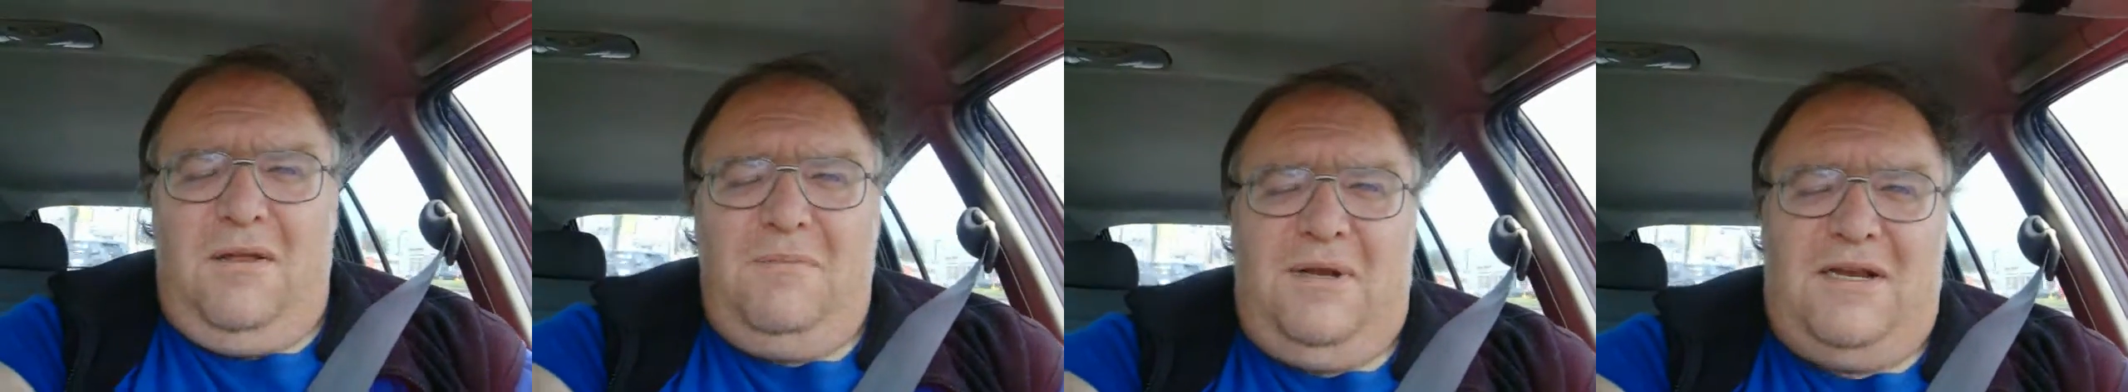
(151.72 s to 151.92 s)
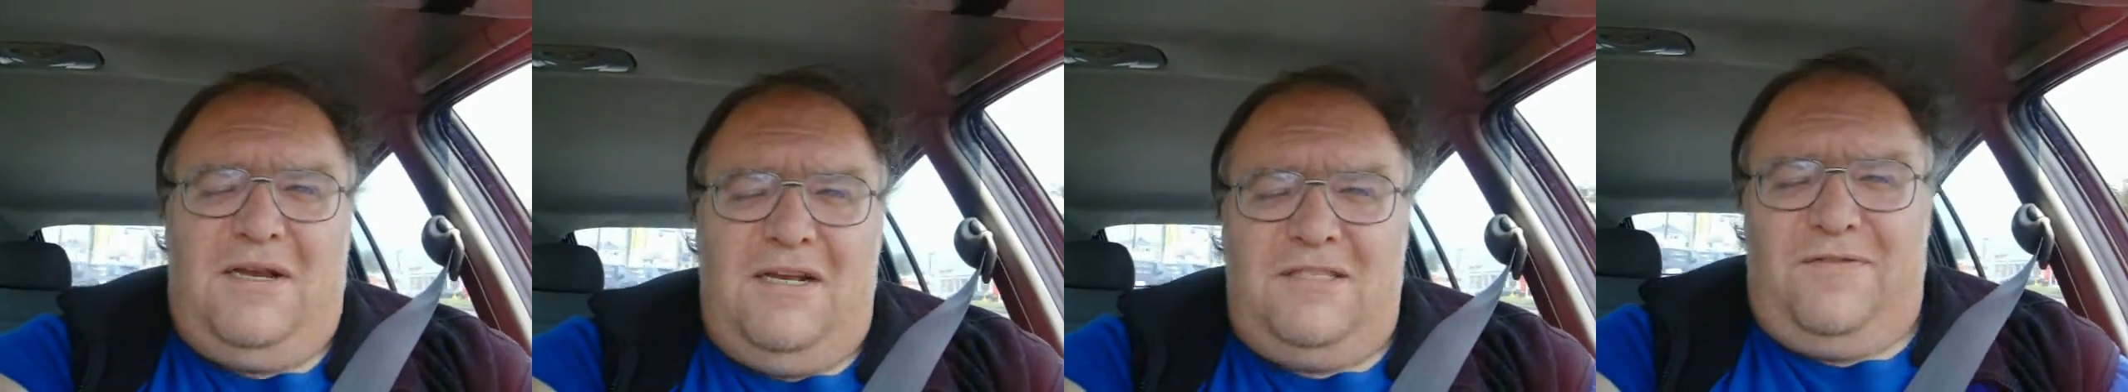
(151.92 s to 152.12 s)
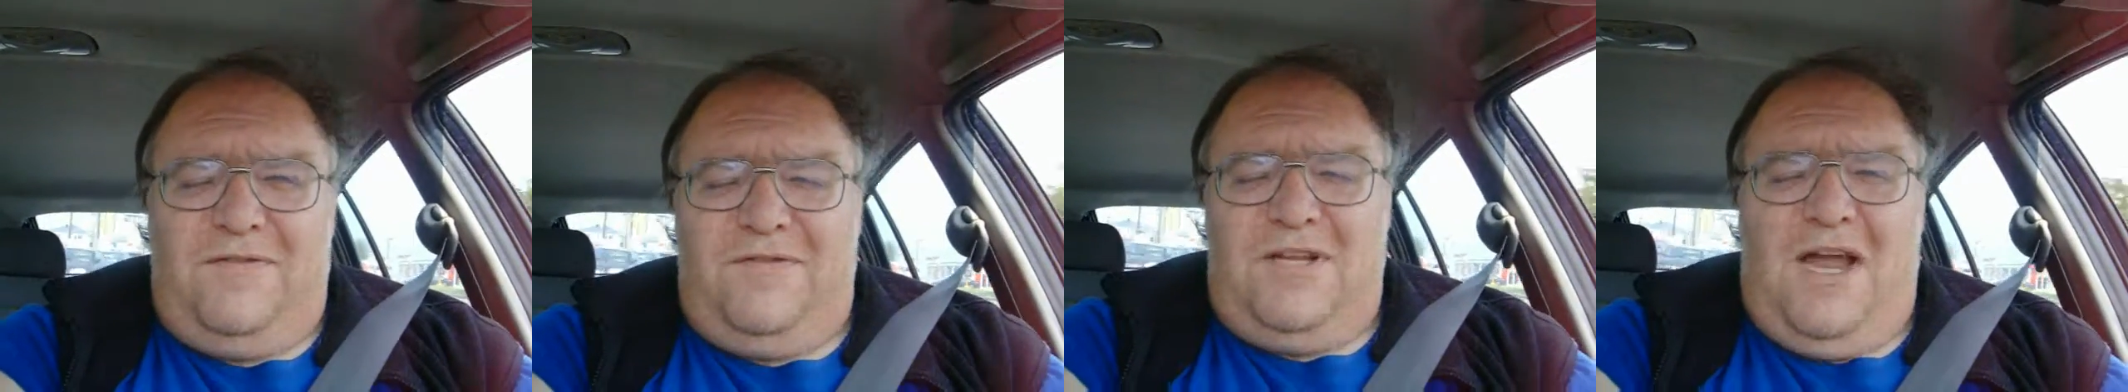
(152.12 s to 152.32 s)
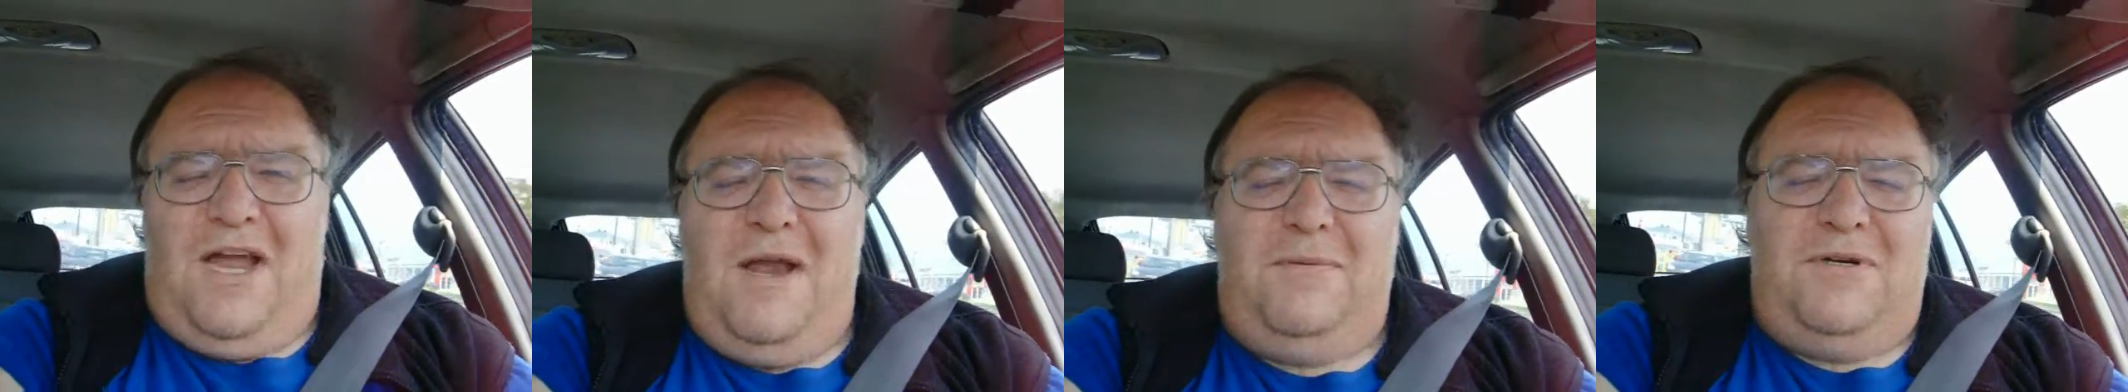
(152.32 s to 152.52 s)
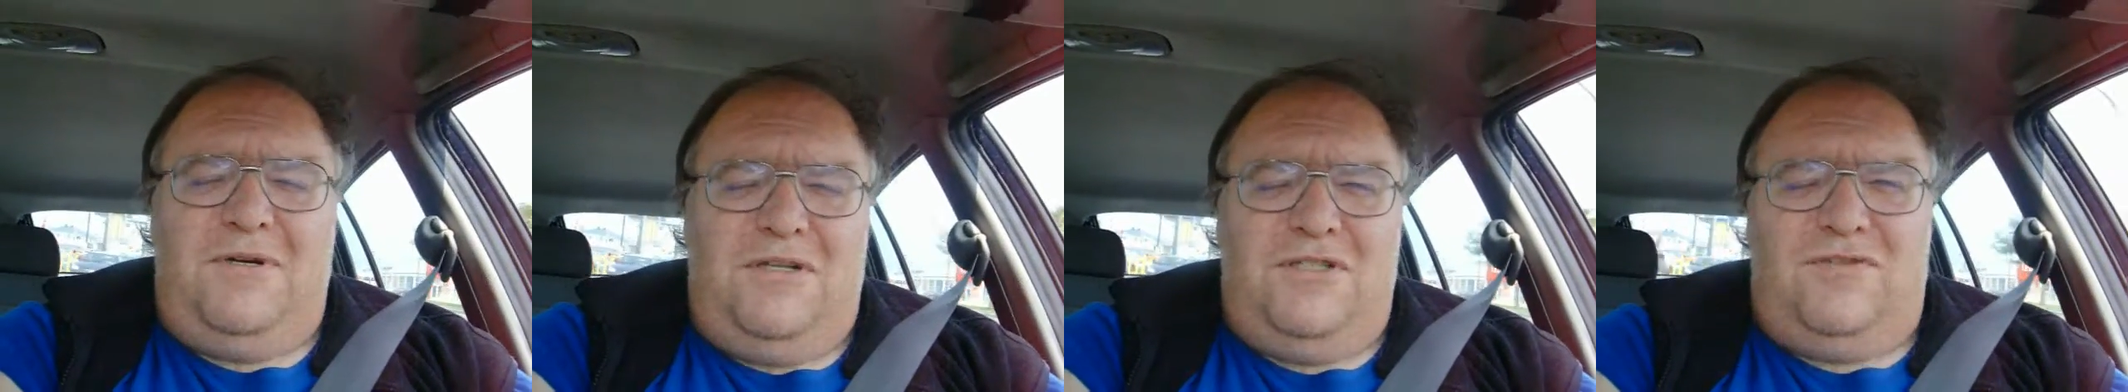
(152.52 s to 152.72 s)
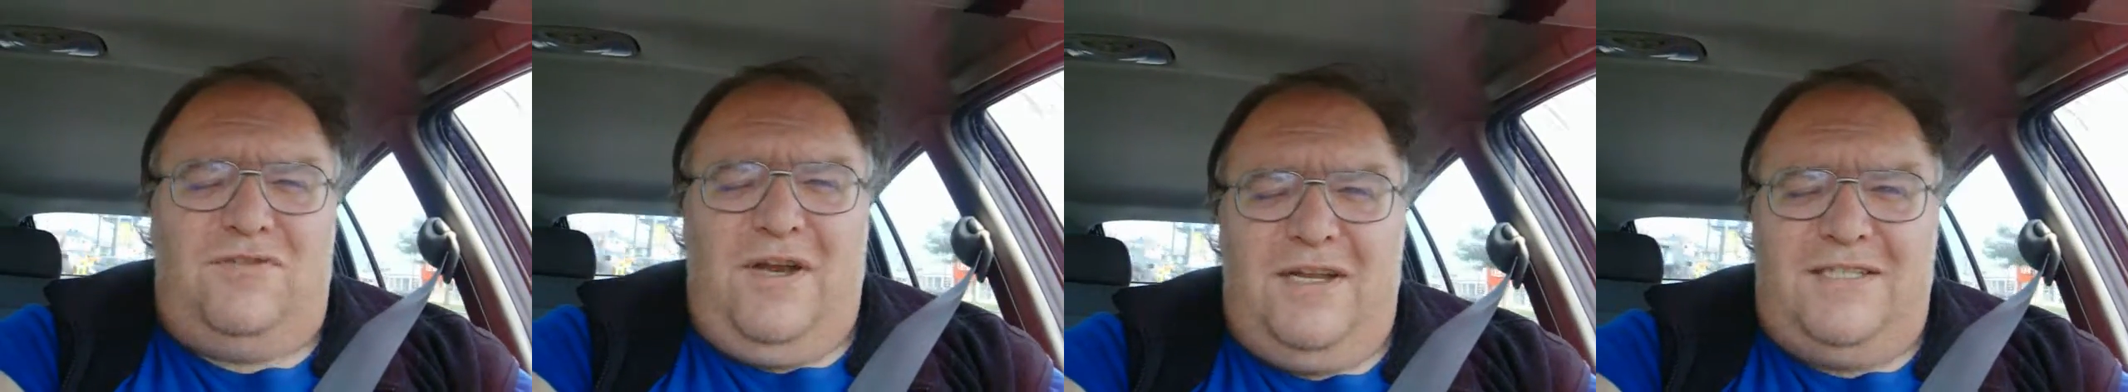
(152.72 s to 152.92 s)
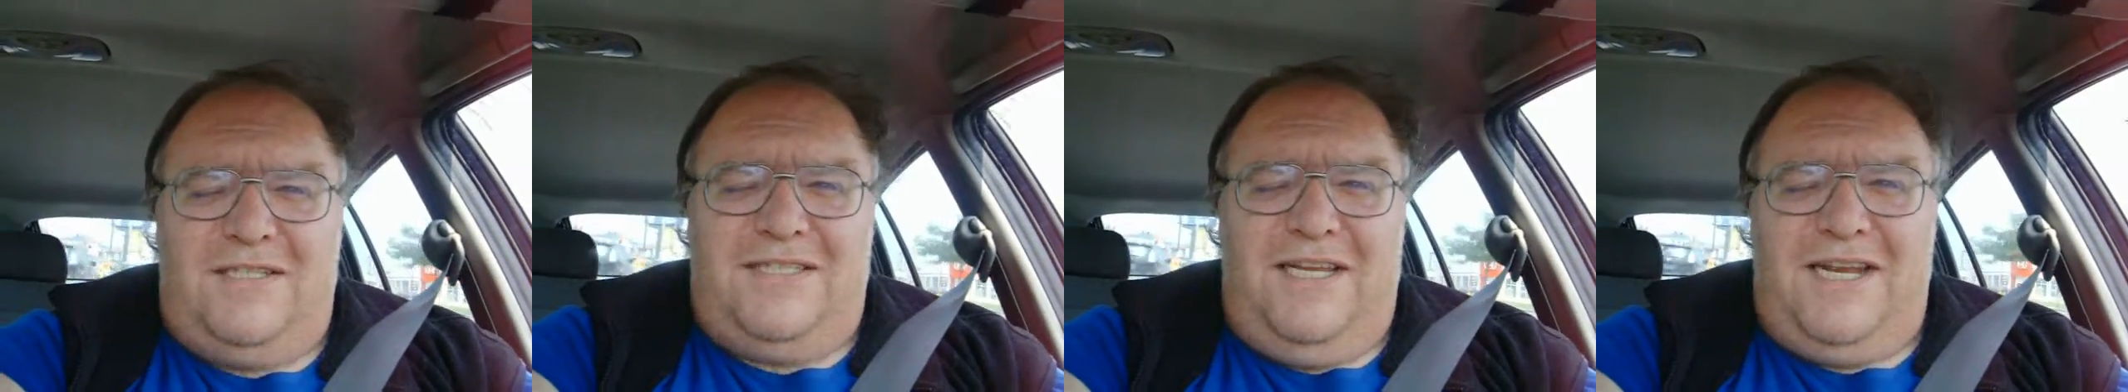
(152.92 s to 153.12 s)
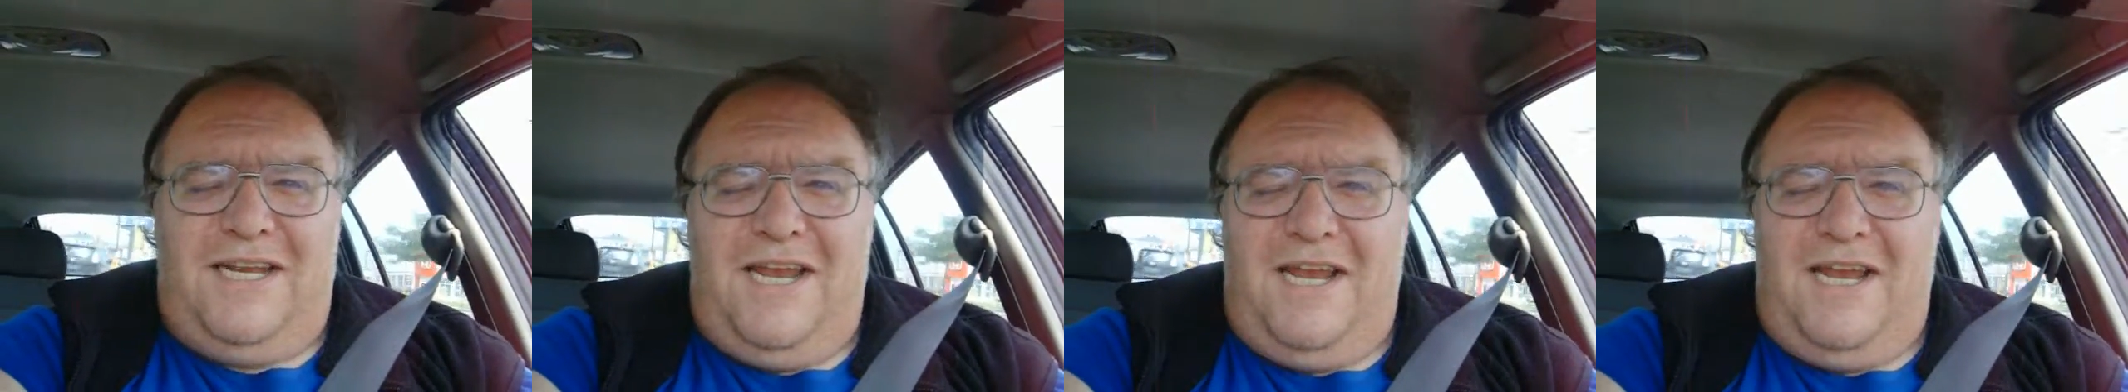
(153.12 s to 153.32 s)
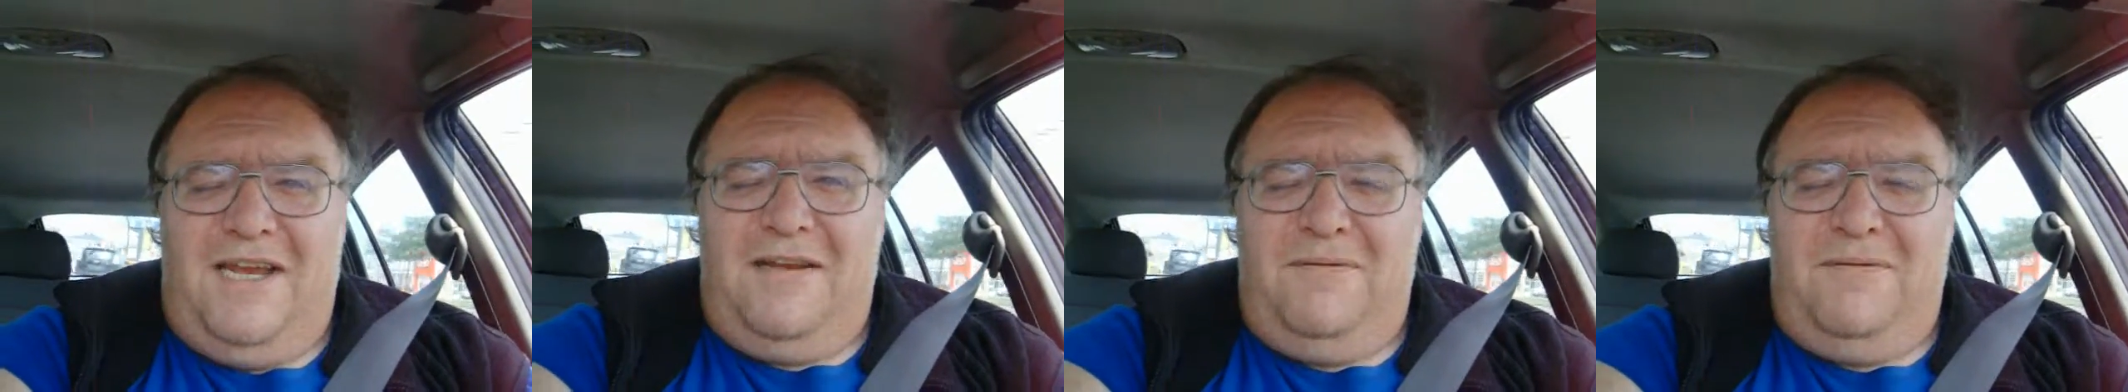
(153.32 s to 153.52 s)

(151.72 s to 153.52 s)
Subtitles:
because of time constraints today,